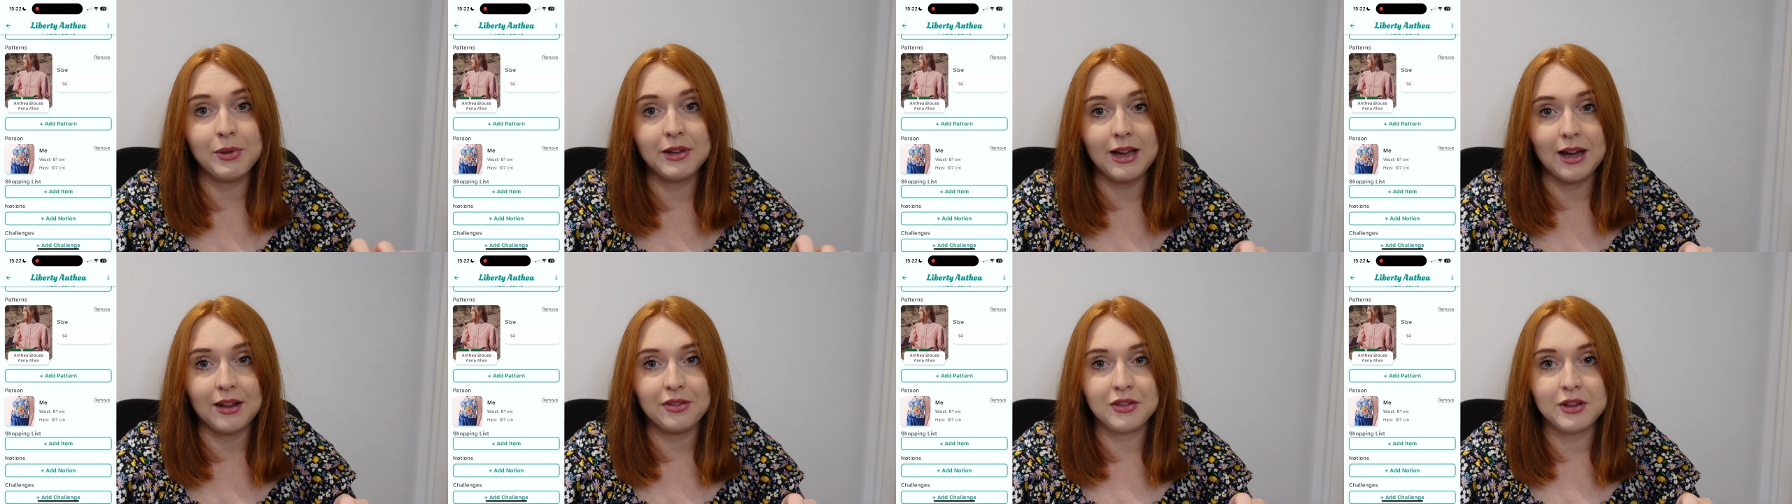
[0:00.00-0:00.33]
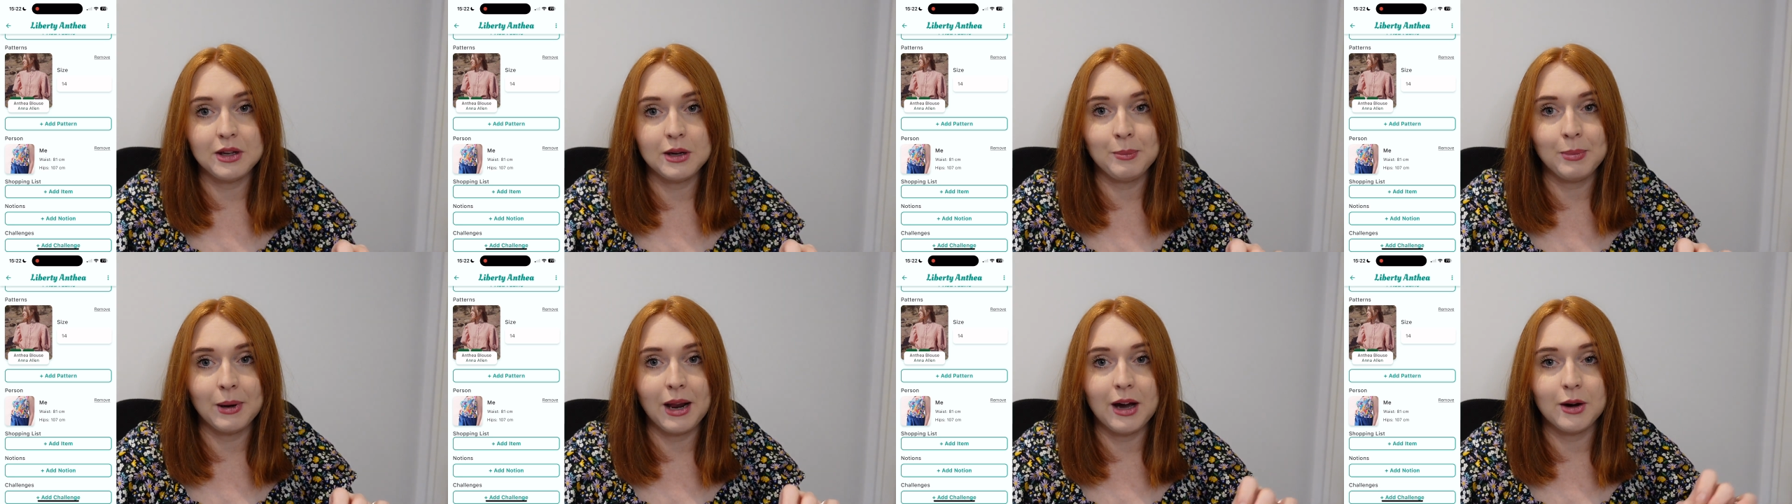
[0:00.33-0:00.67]
the
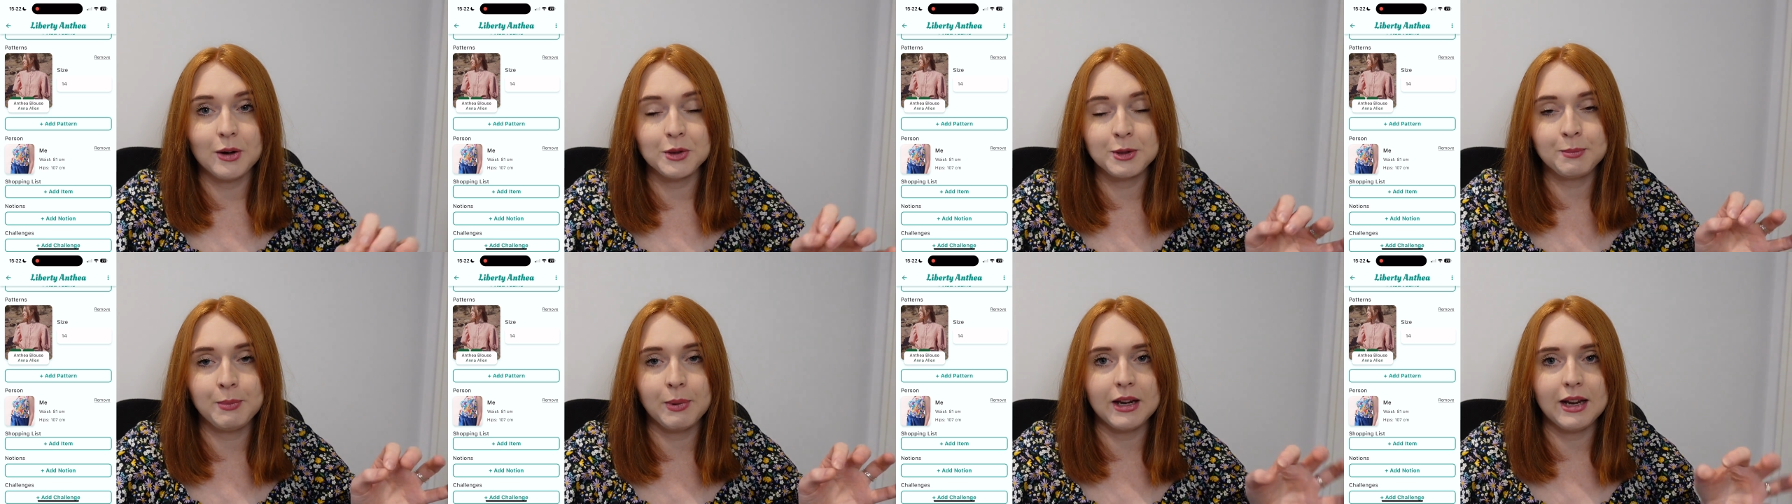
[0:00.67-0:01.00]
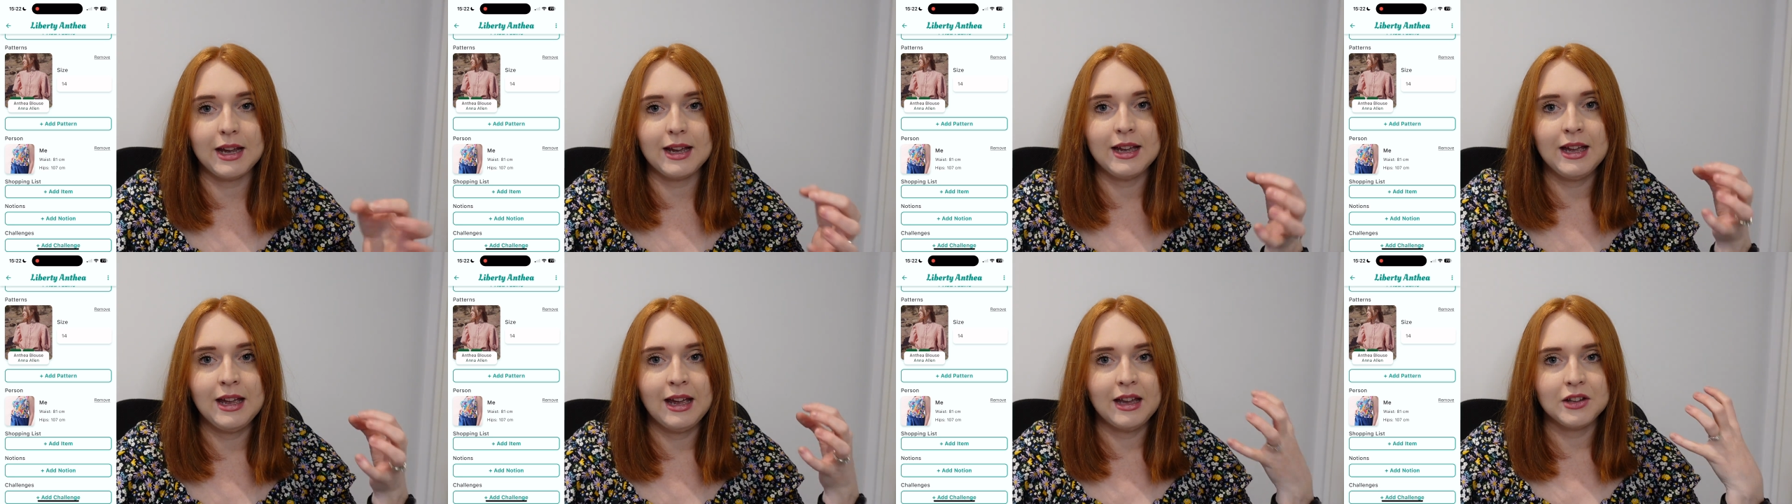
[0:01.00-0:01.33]
Anthea blouse, but
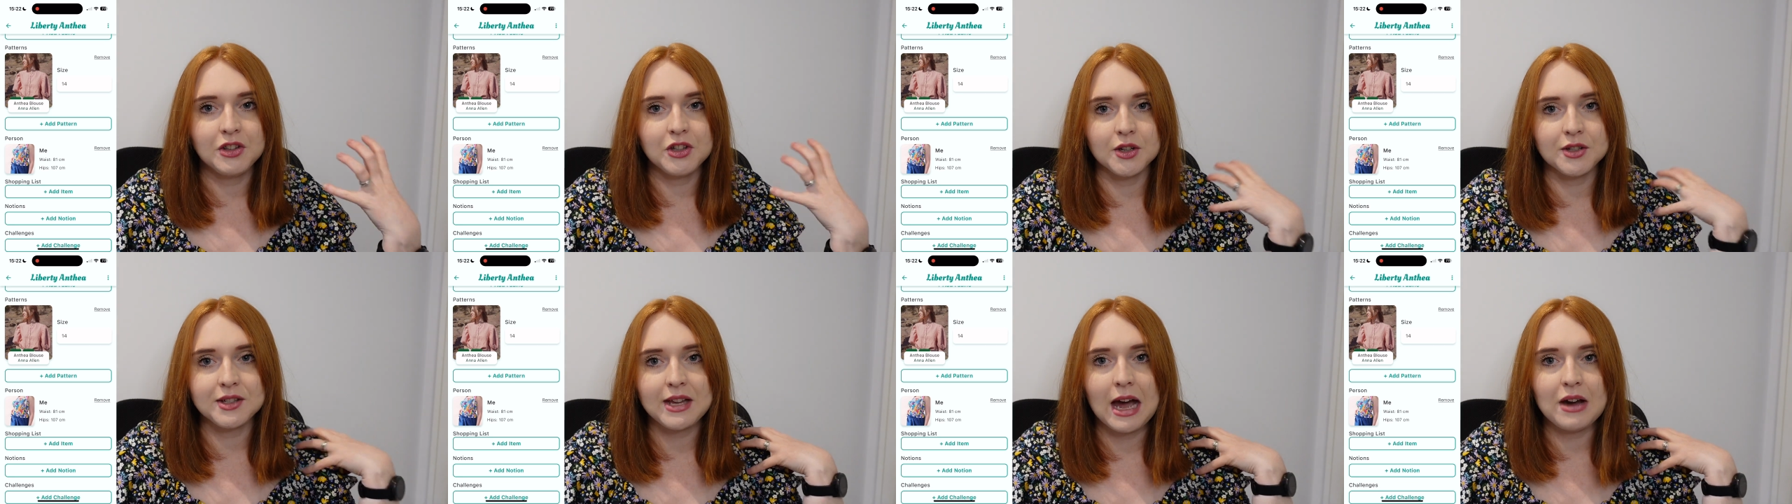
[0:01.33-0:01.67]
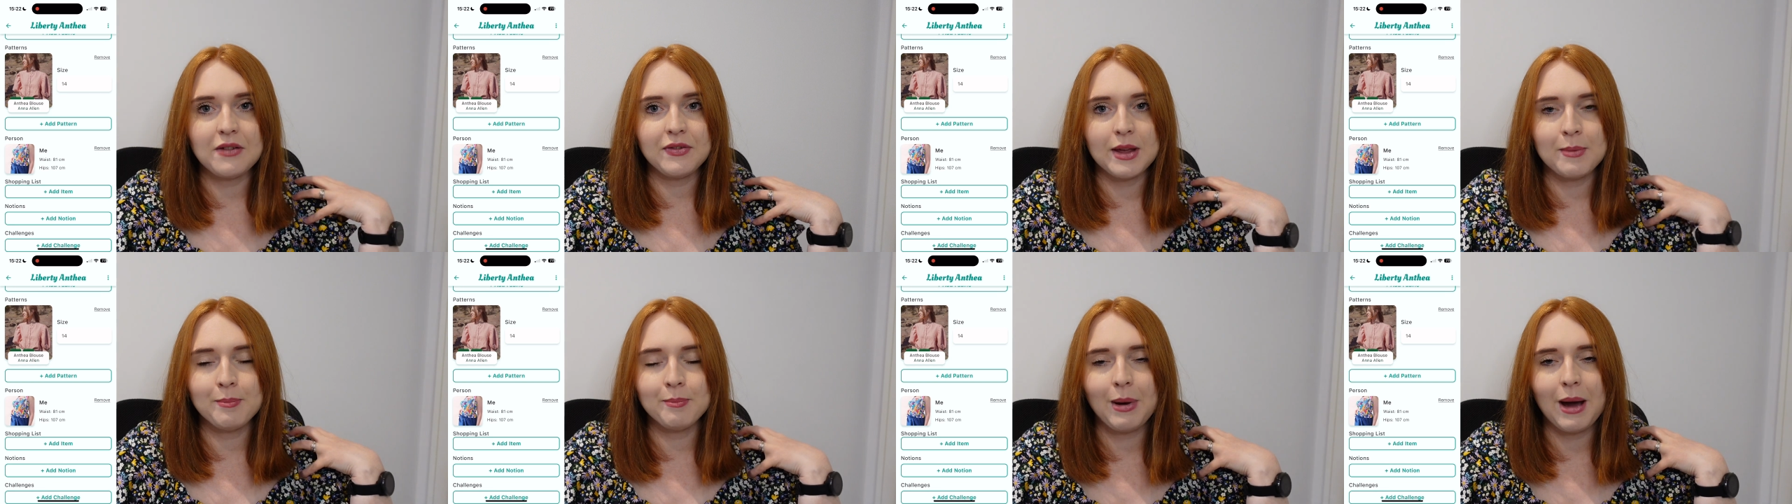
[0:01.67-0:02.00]
it does
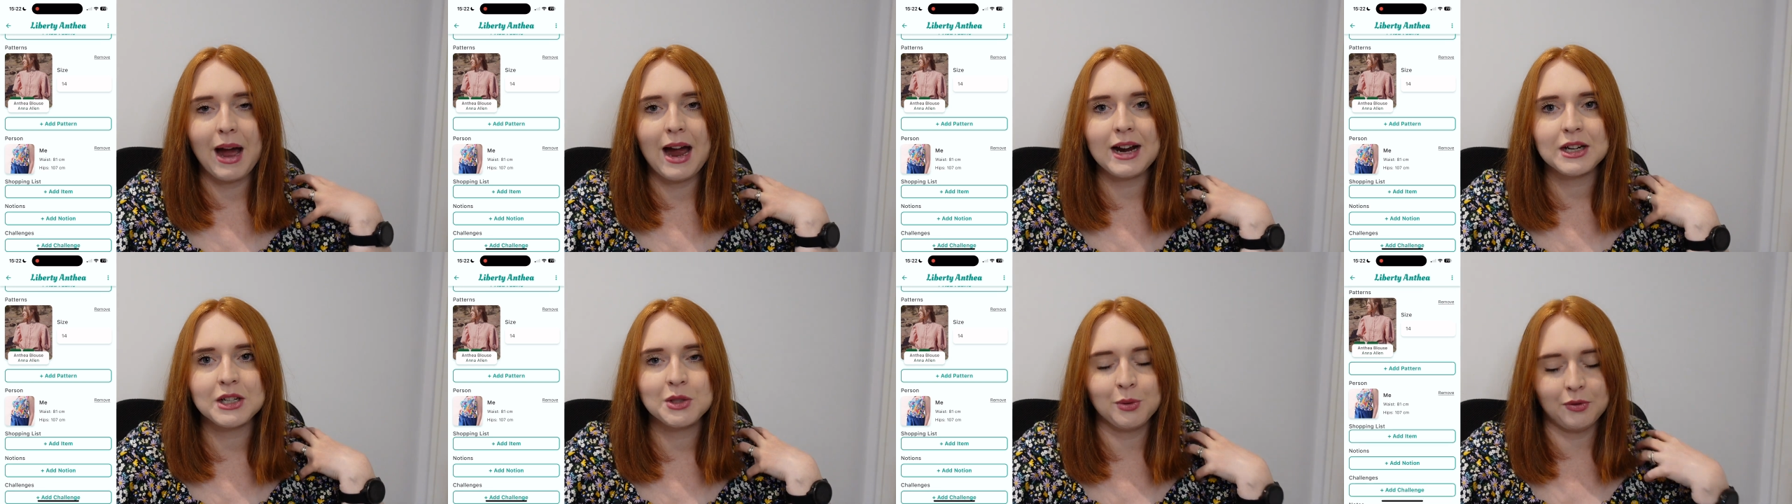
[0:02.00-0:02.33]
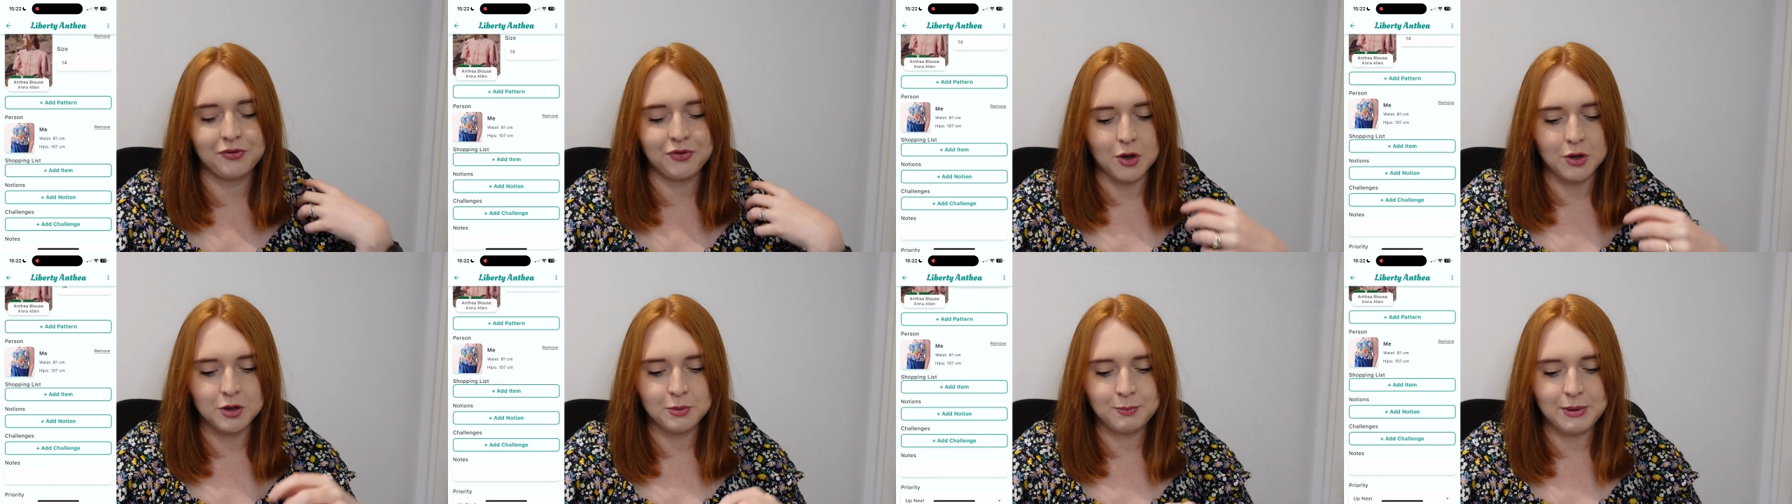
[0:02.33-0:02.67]
have impact
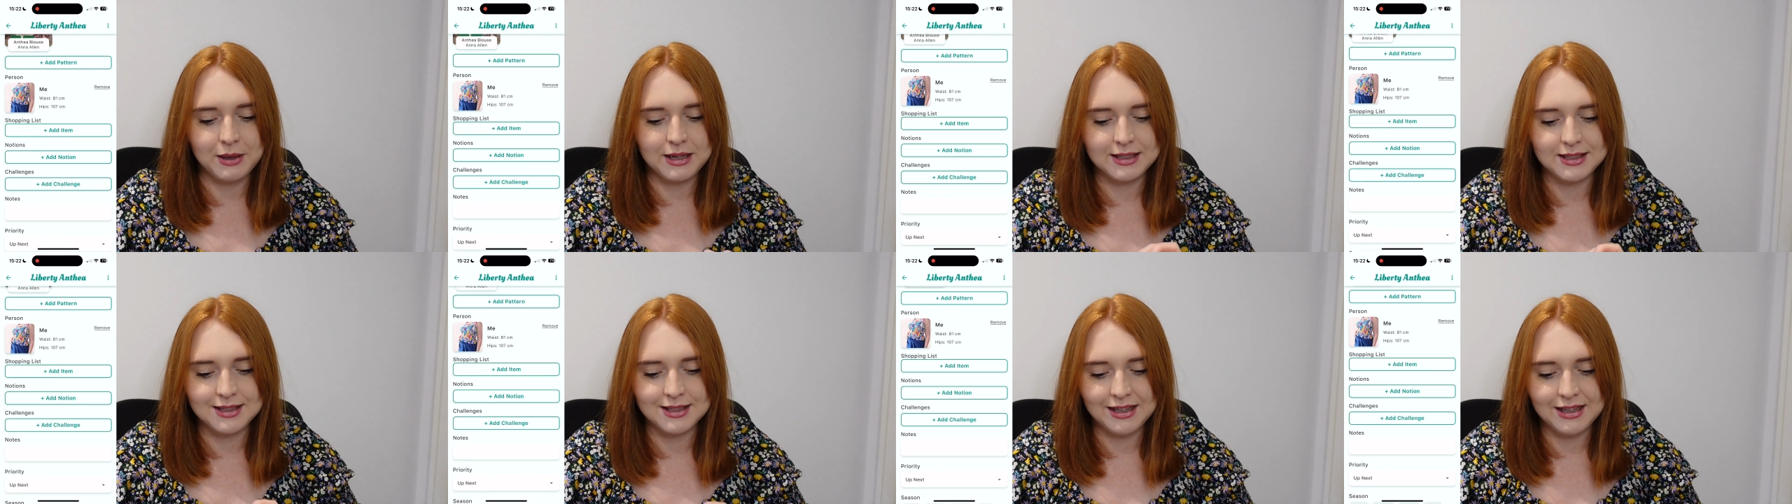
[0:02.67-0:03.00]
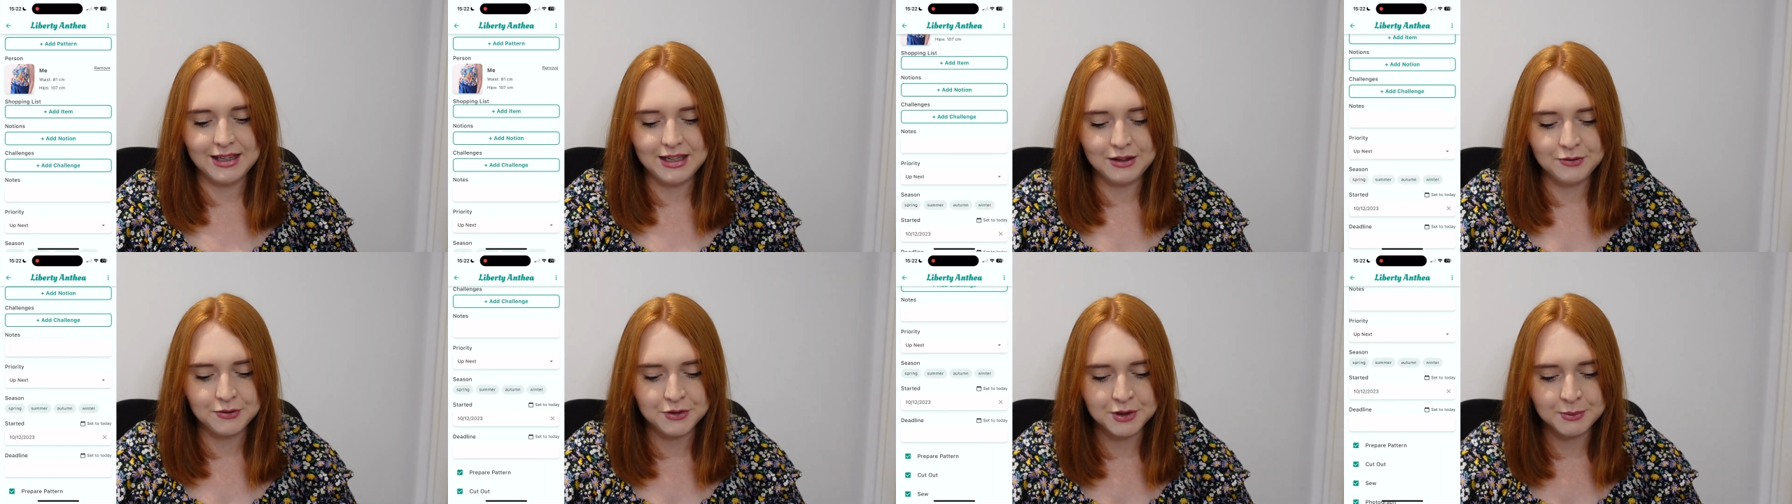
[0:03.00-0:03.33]
with those big
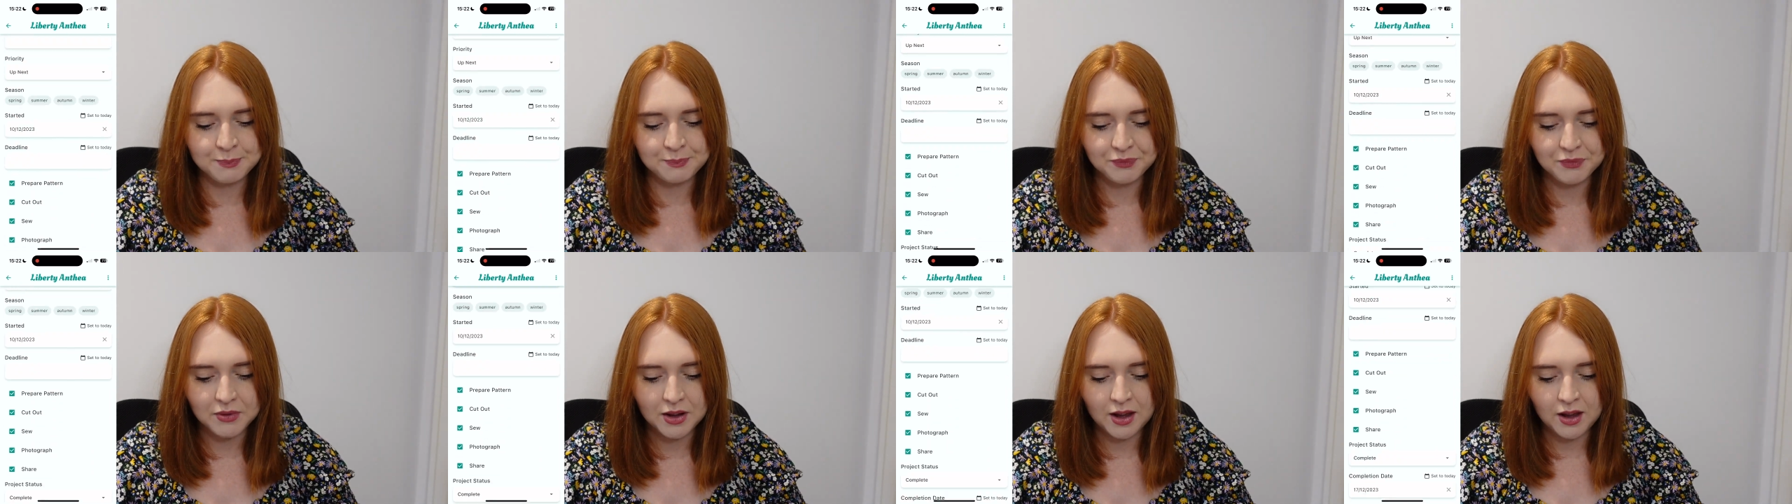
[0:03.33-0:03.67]
sleeves.